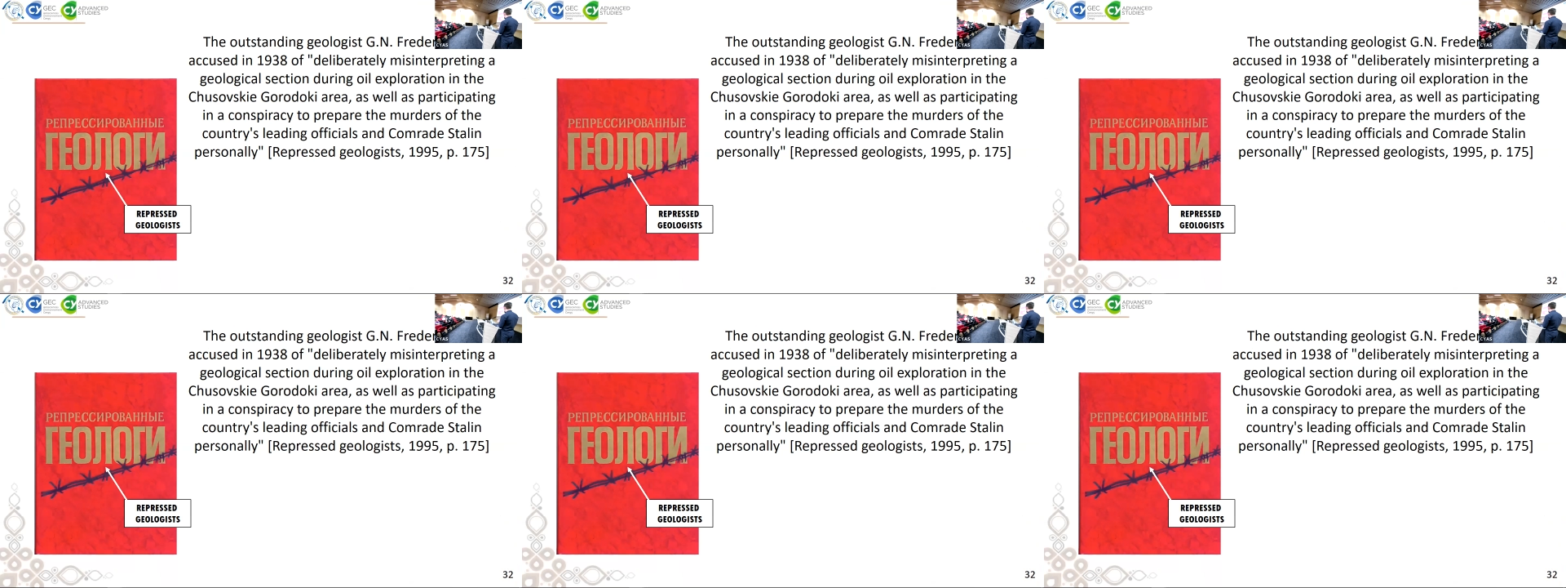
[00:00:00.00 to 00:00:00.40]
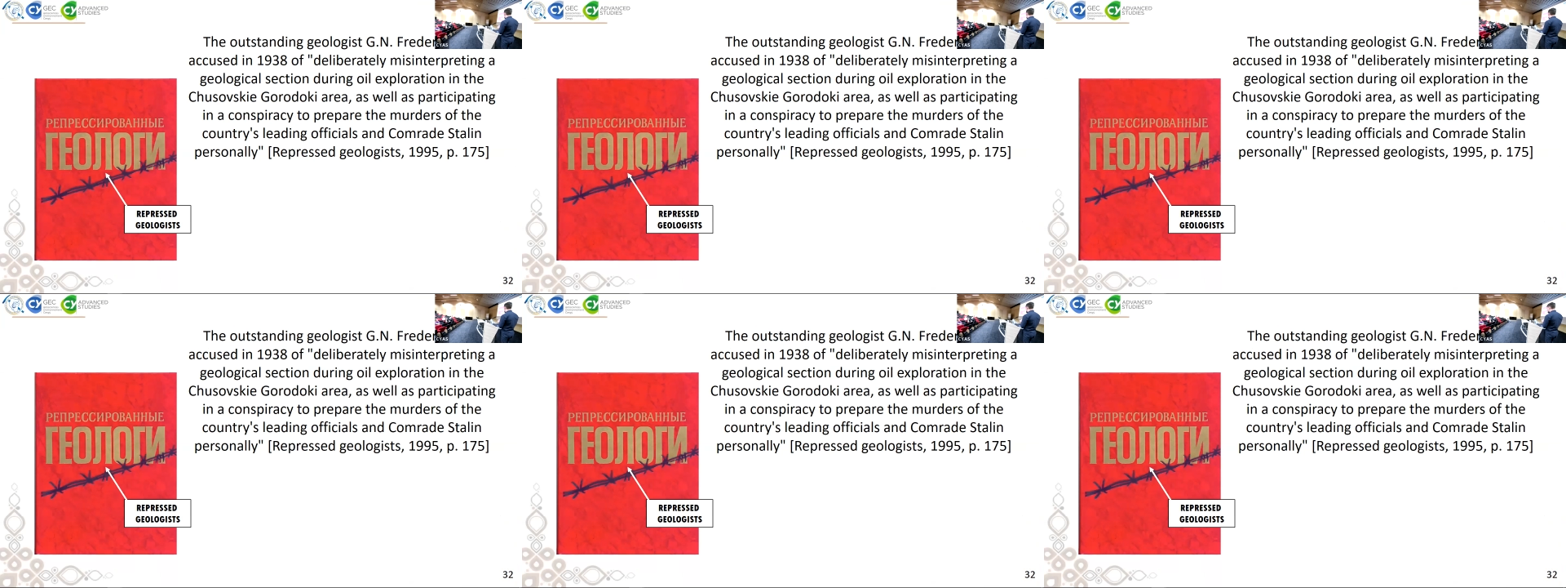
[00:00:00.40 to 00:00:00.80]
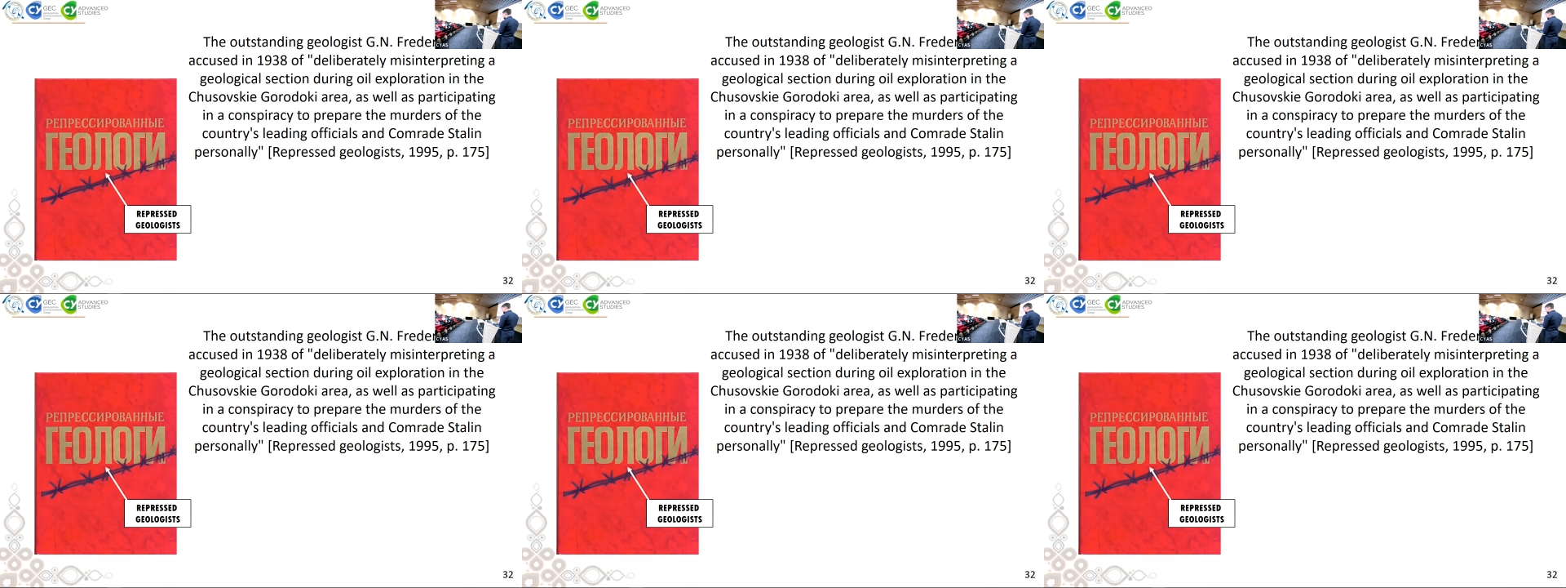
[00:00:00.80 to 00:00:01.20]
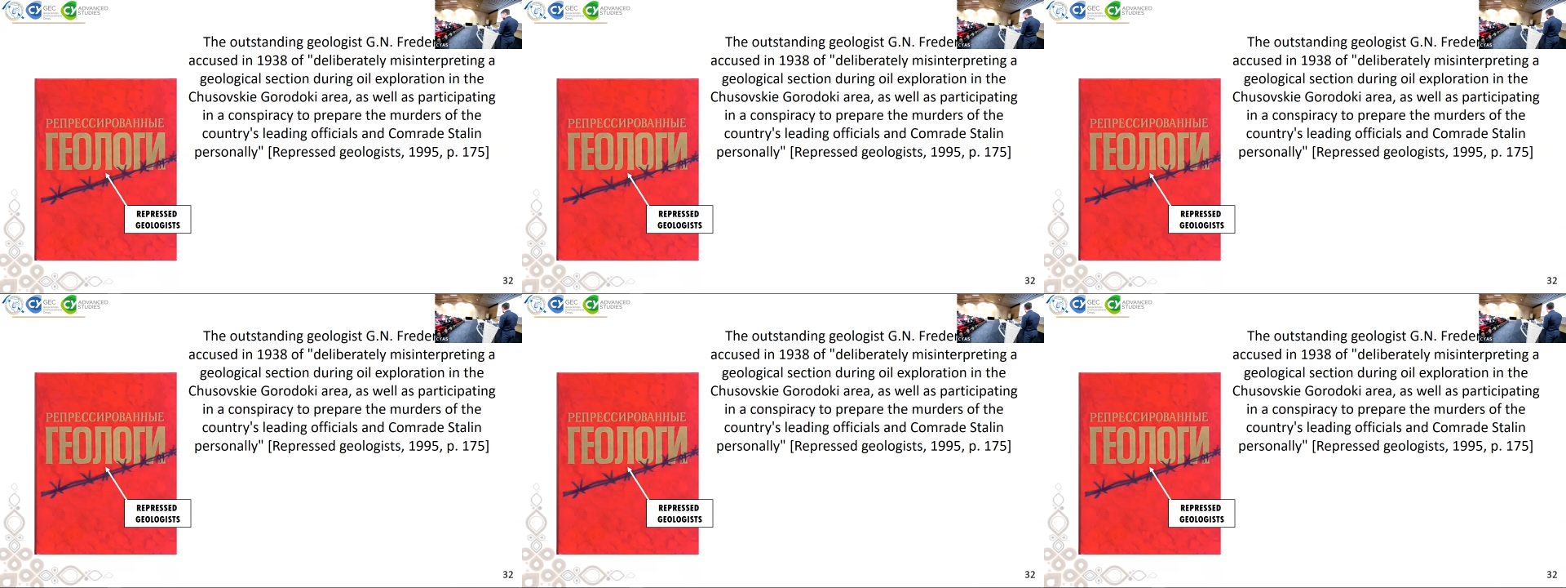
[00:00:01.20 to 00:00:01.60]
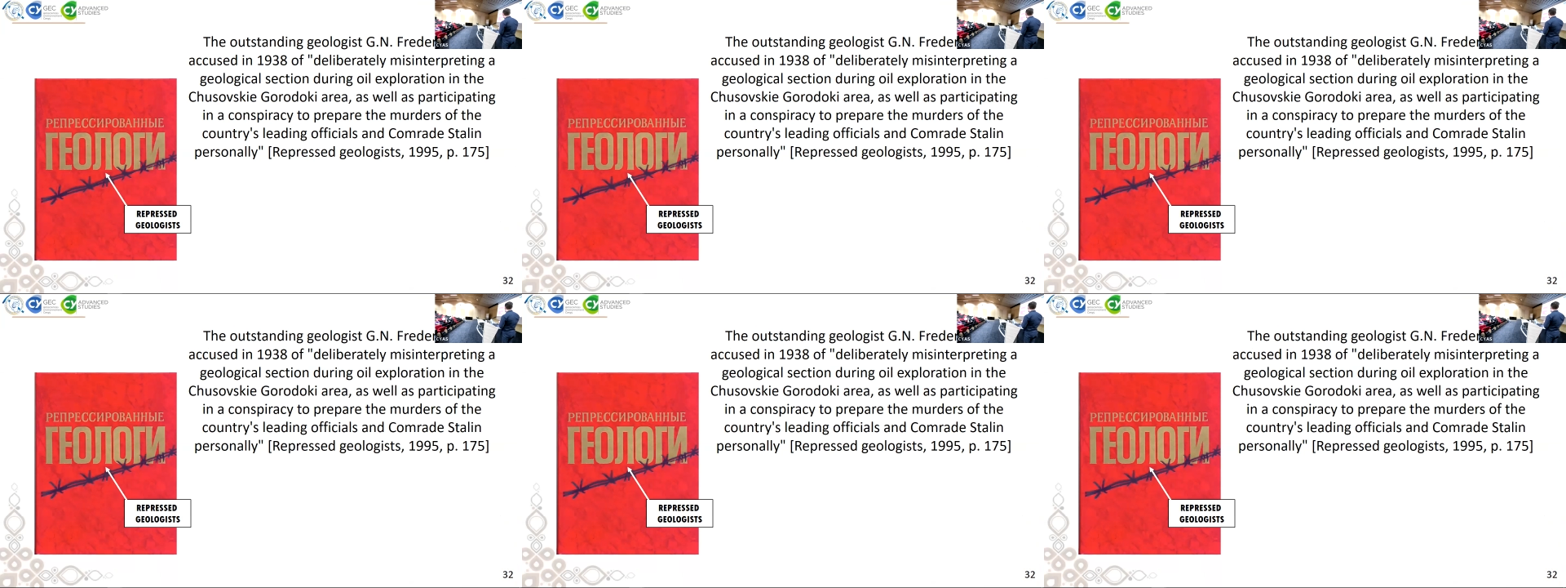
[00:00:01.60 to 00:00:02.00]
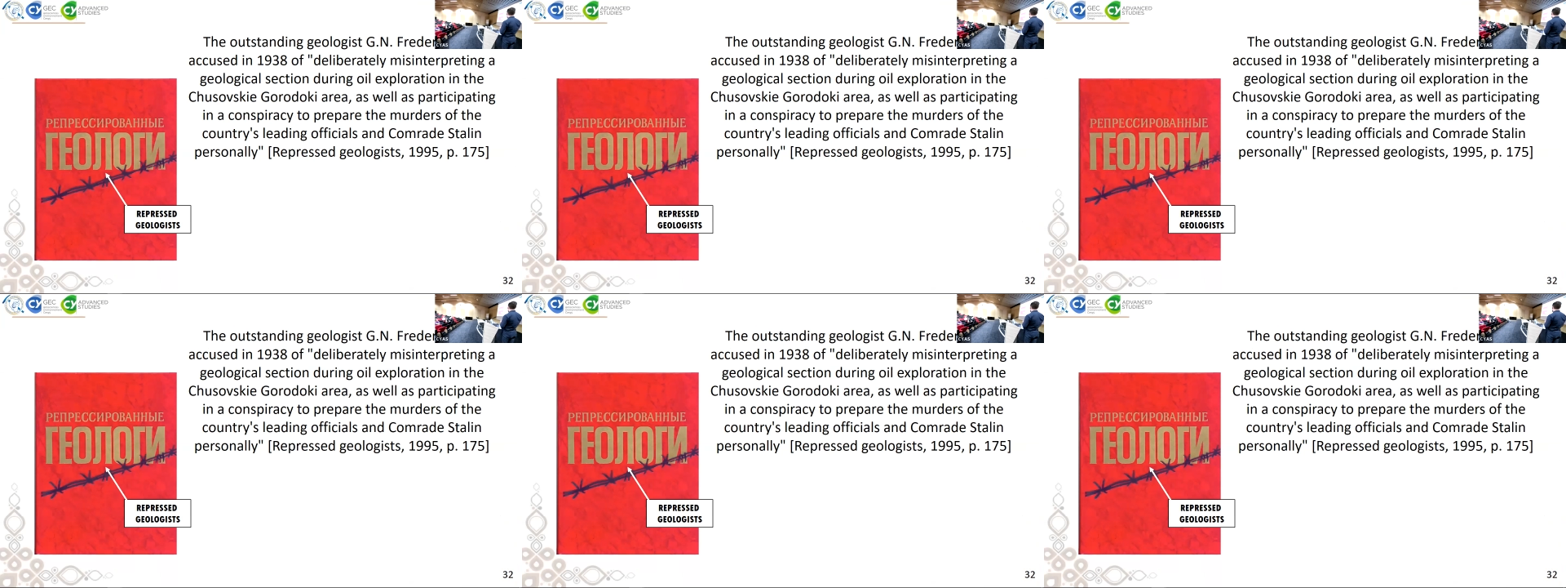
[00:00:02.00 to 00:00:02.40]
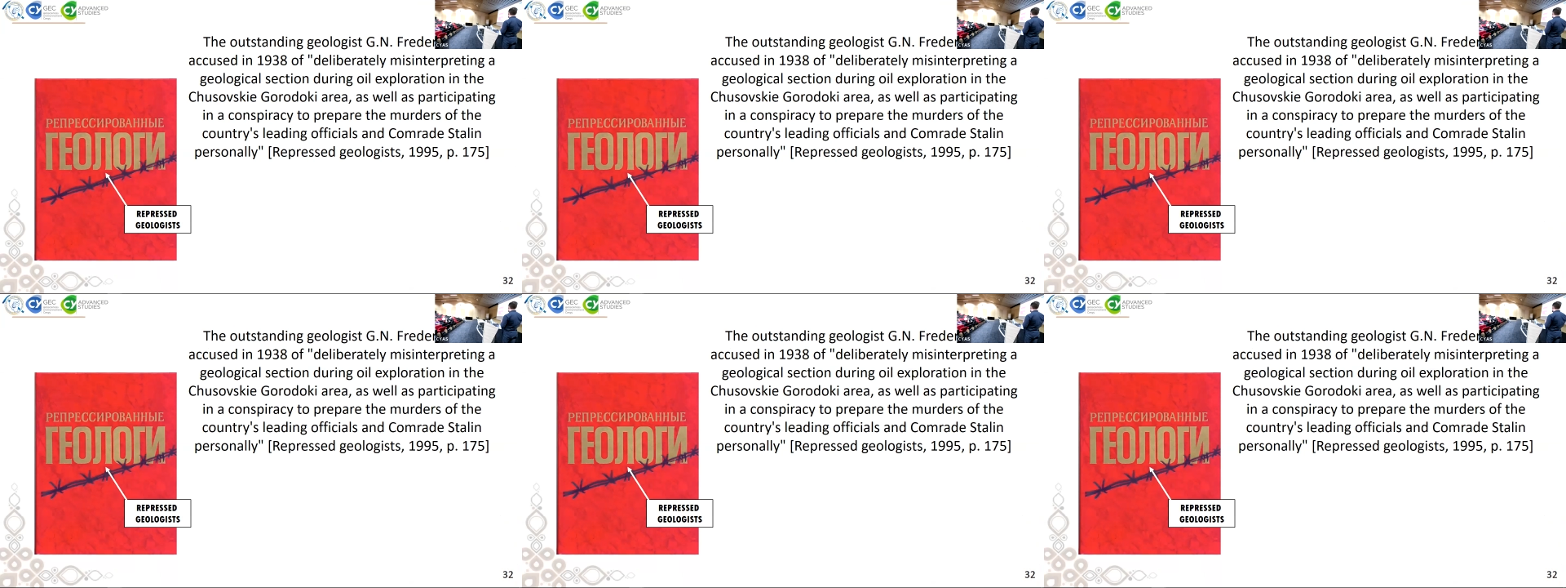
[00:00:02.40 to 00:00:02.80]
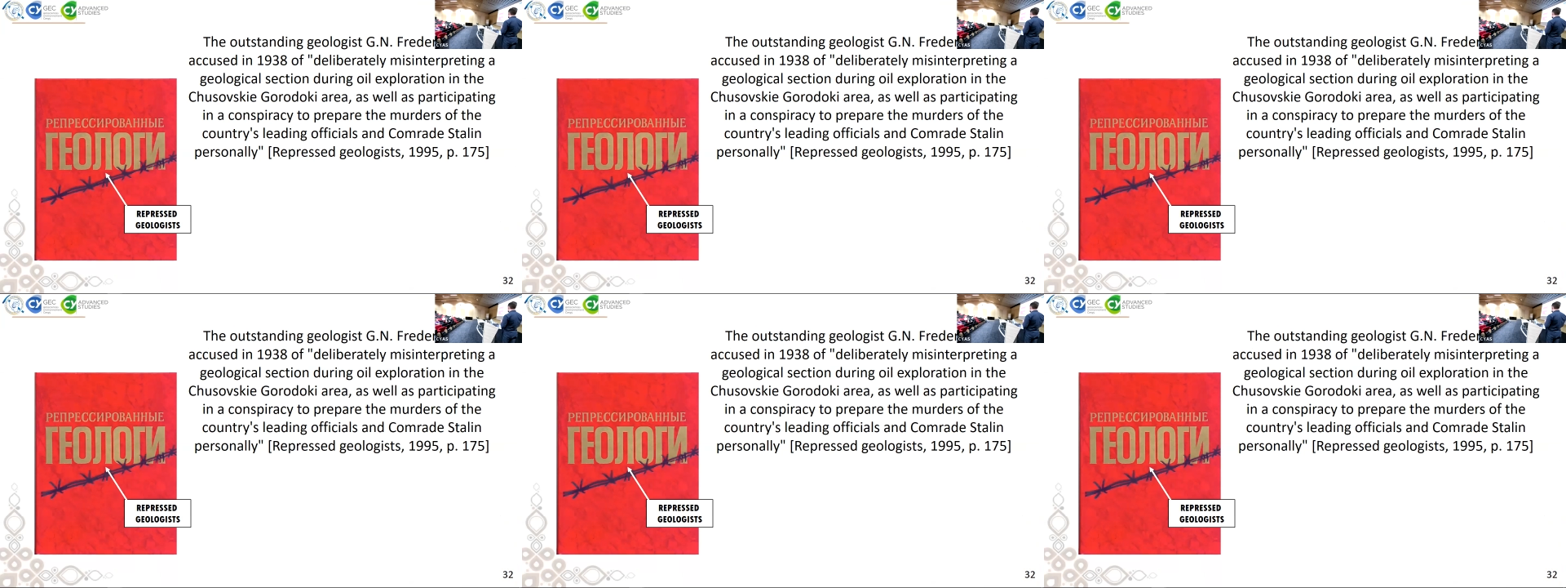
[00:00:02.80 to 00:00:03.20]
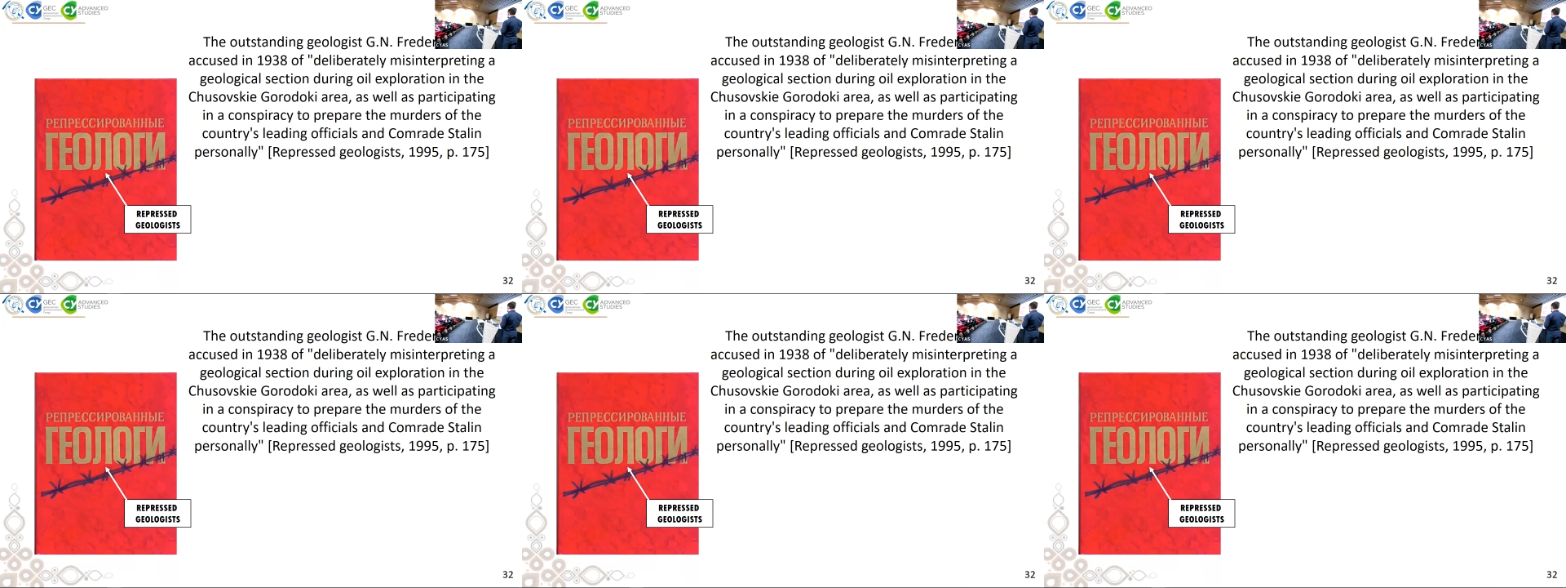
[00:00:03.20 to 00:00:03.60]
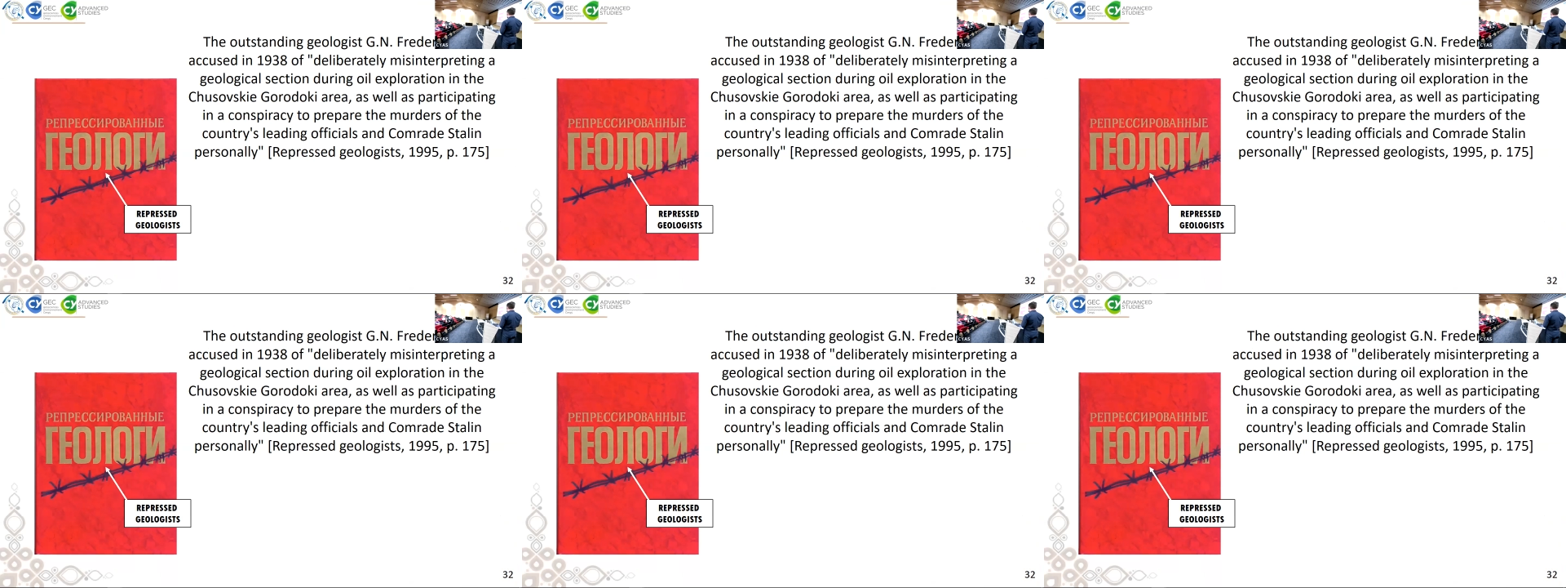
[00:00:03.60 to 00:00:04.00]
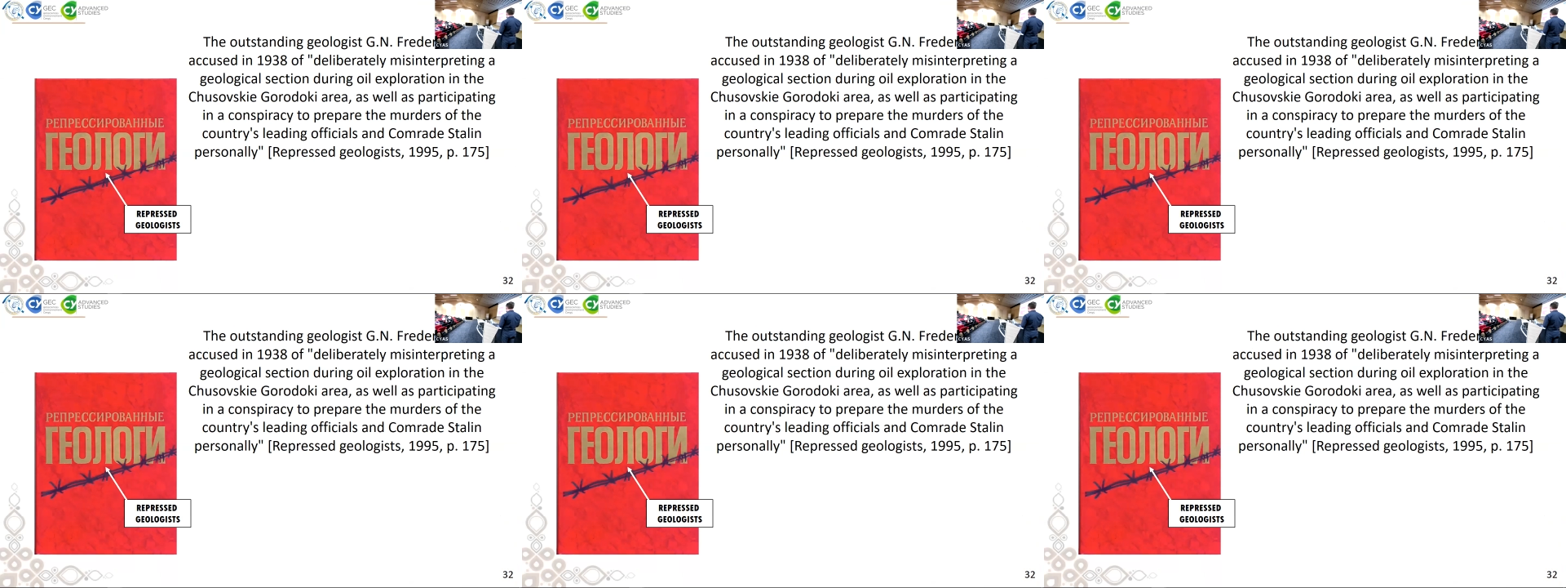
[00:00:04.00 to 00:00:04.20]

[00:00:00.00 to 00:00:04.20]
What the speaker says: No face is visible, so there are no lips to read.